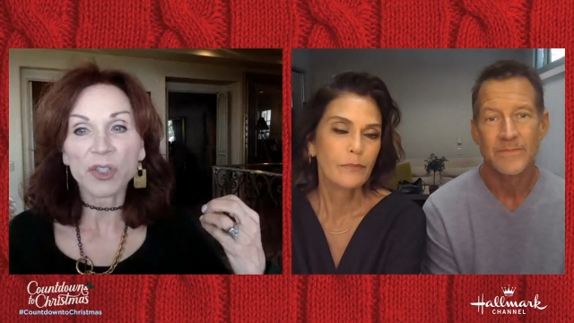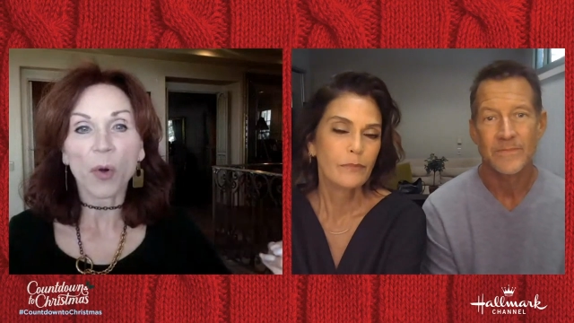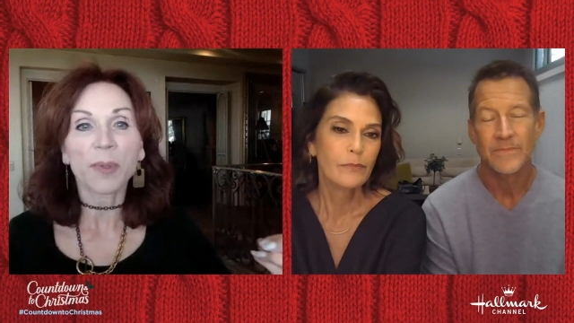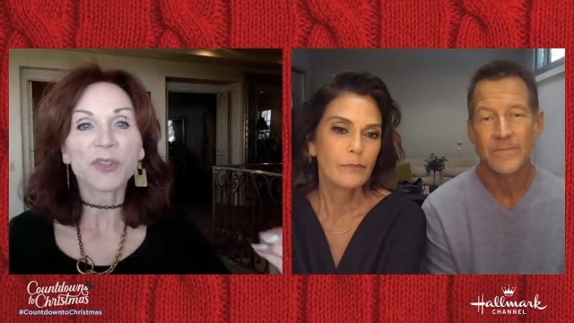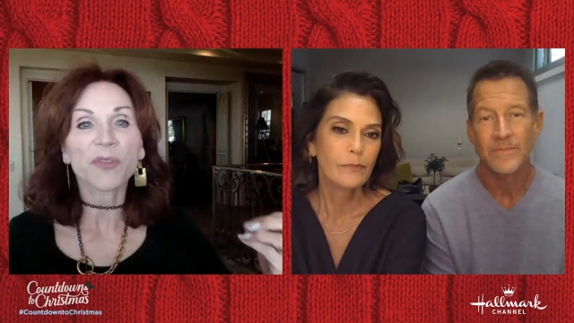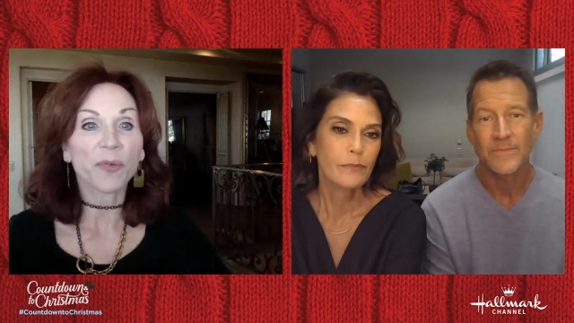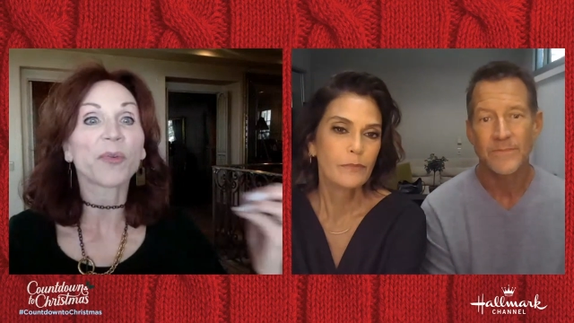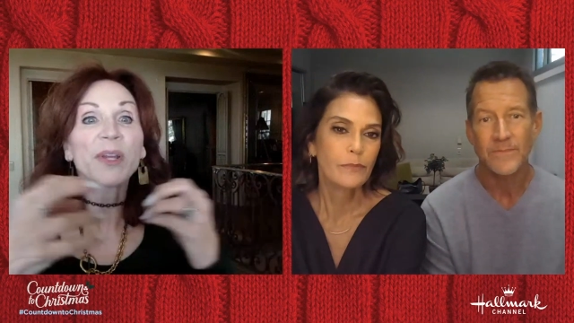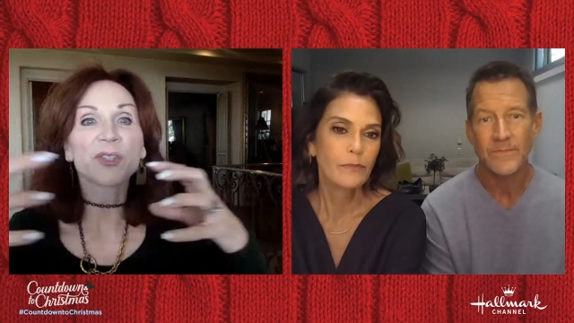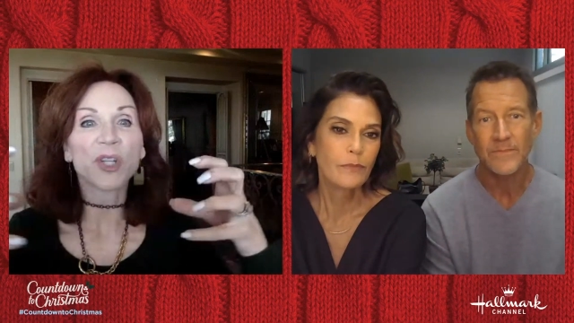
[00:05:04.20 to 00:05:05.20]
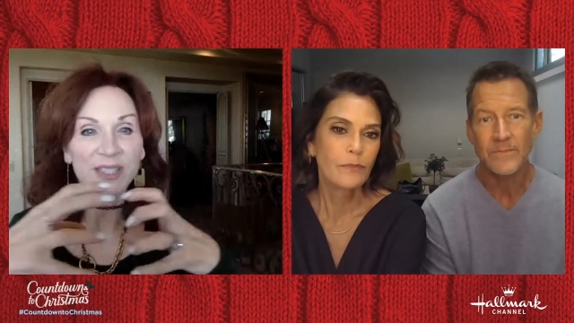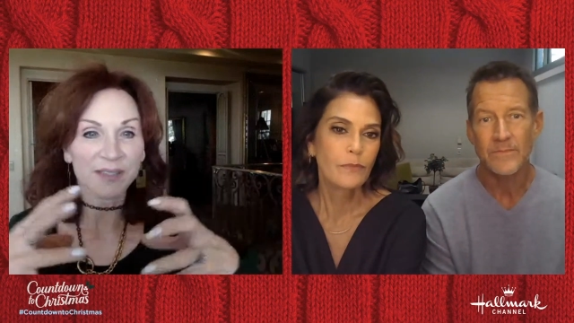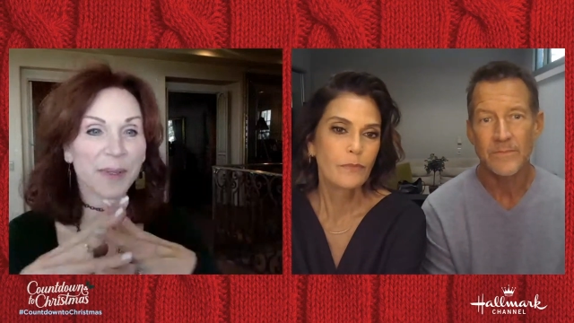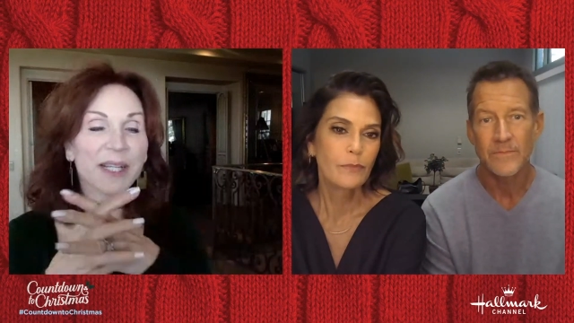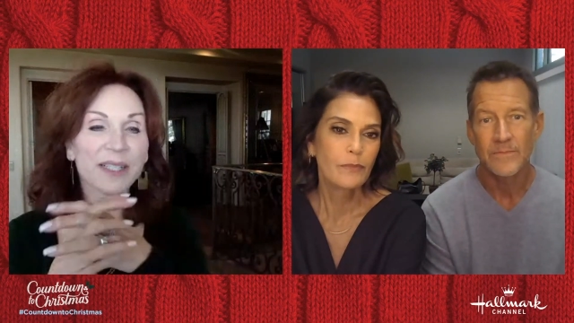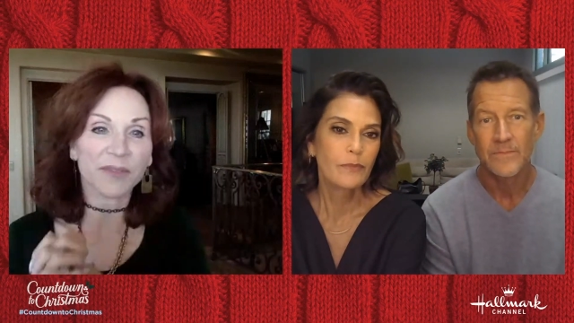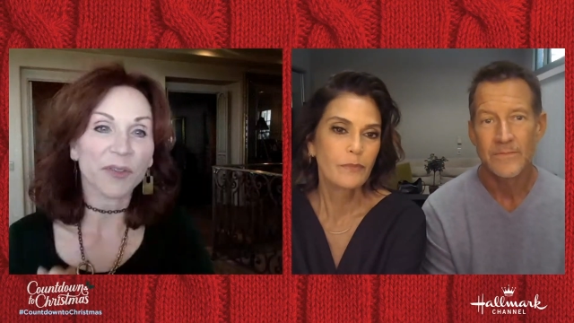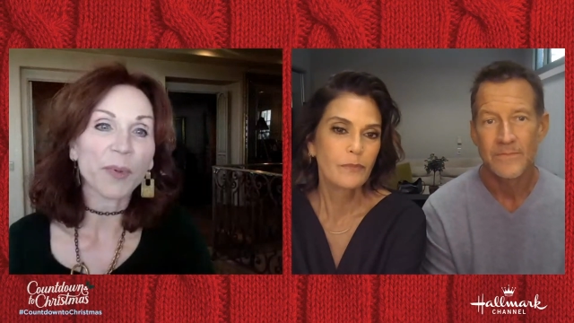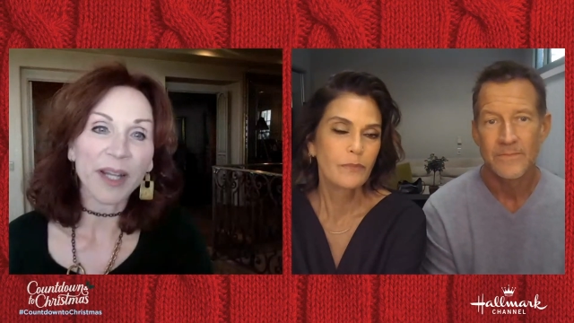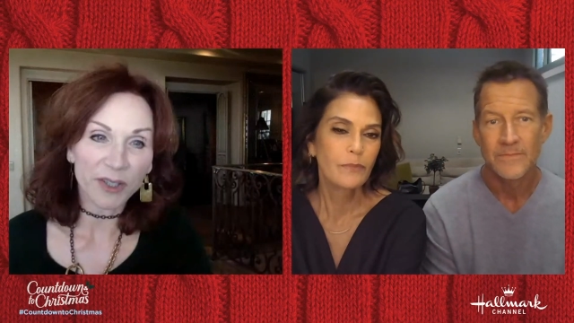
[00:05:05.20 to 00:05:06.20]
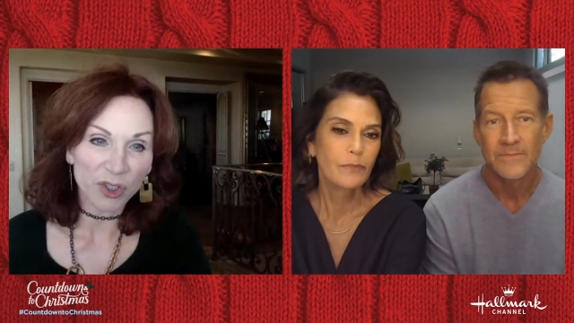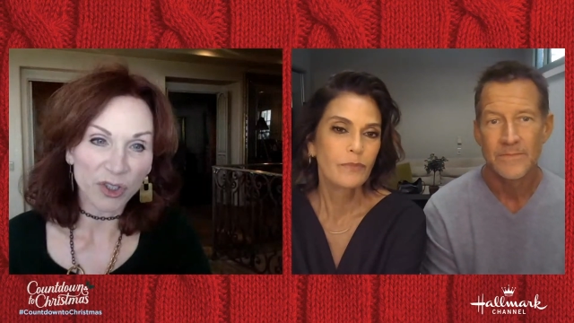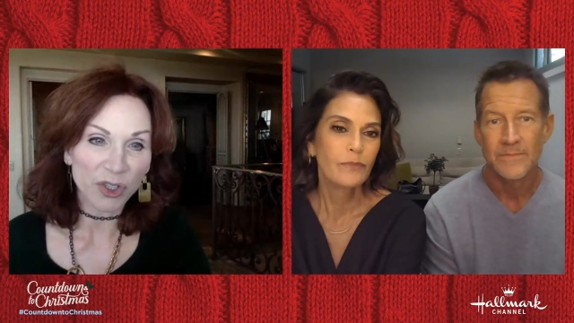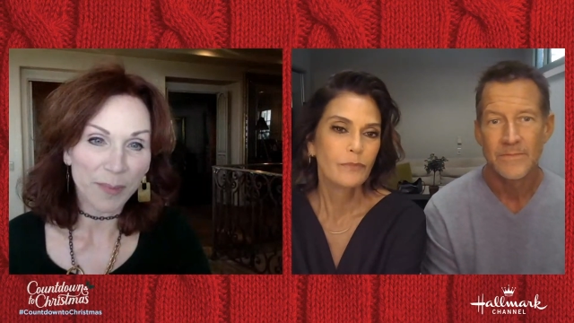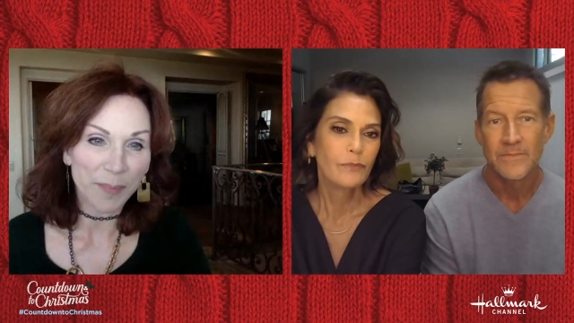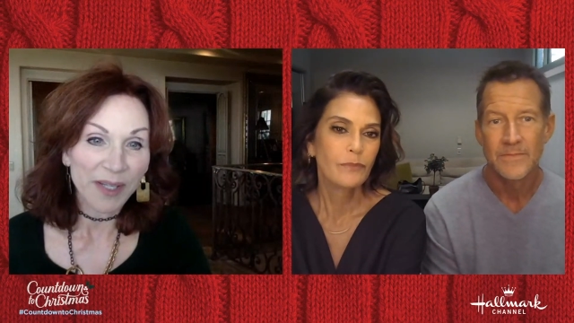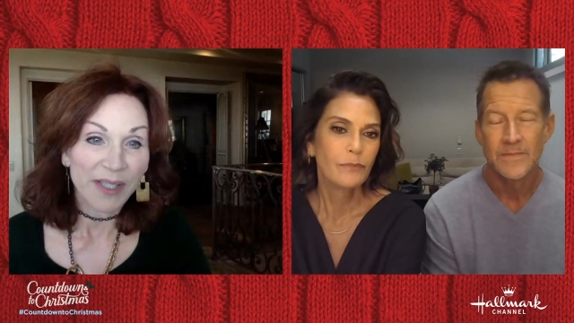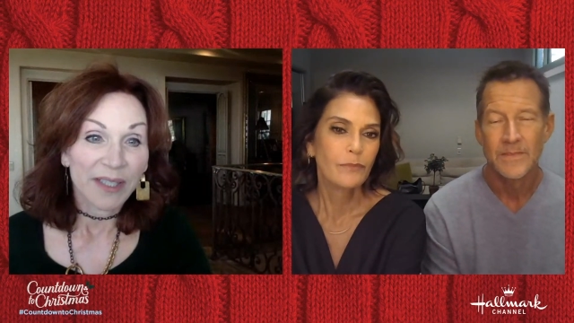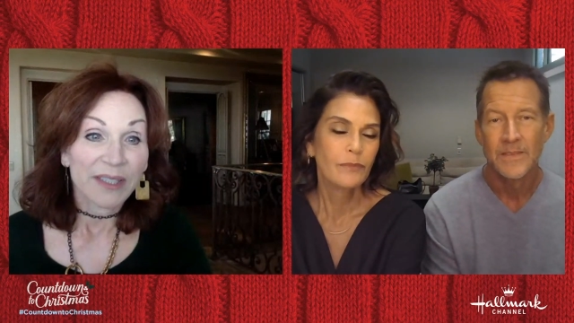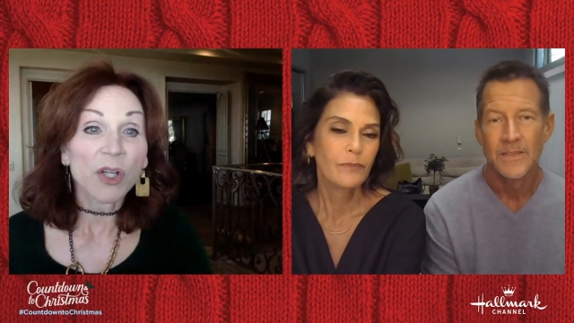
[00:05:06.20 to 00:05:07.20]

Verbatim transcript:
Speaker 1: get so much for free just because of your relationship.